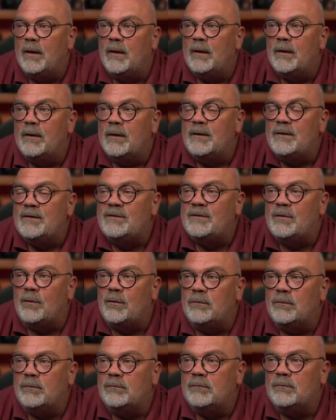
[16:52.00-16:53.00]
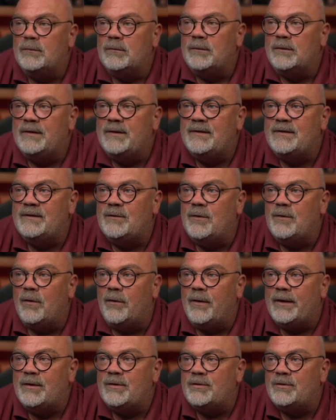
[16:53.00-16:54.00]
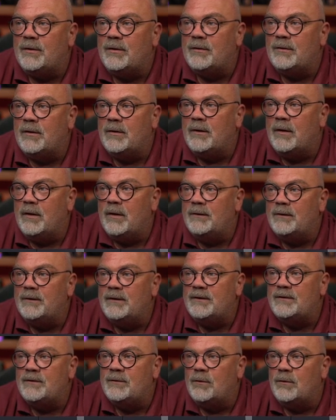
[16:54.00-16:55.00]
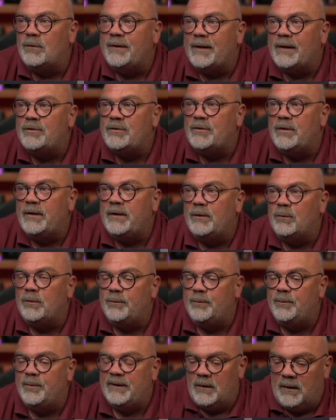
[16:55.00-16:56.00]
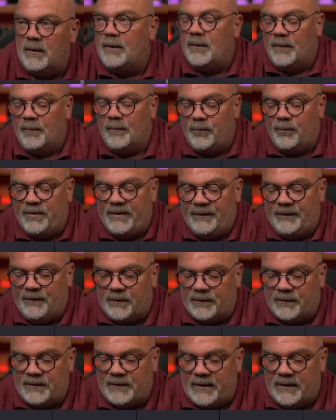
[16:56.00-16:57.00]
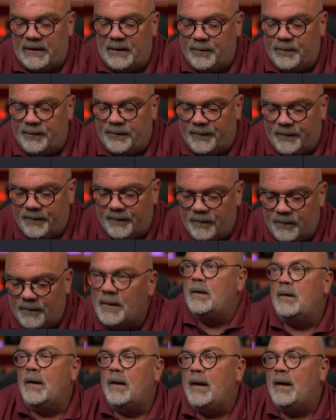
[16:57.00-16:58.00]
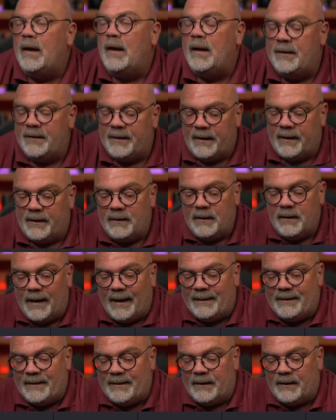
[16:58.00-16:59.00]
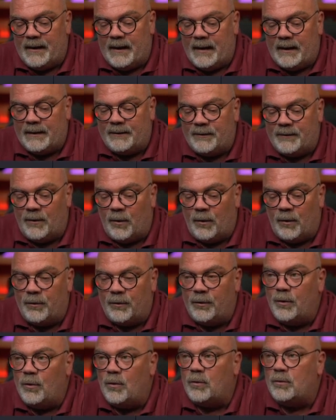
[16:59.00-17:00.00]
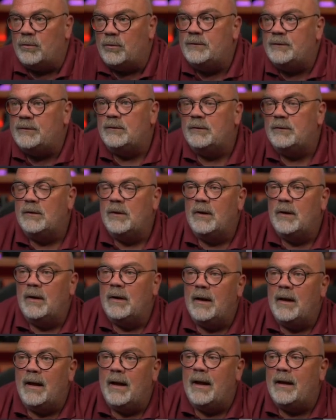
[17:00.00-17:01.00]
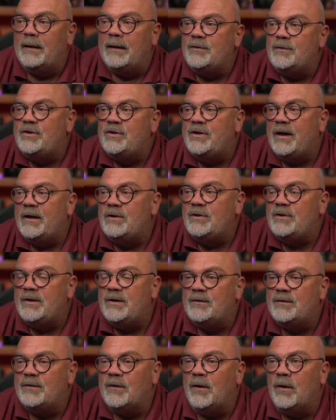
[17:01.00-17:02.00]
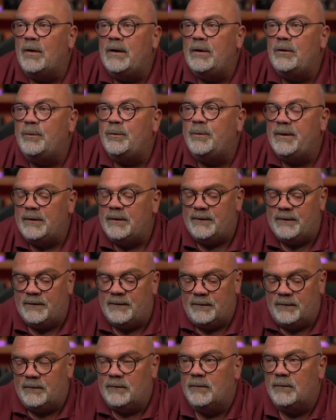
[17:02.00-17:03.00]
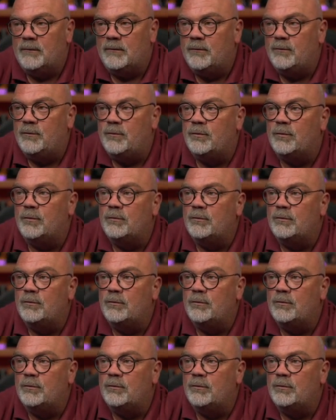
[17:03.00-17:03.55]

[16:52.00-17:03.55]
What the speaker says: So this correction, this node actually would be previous clip, and then I can add a node and change it a little bit to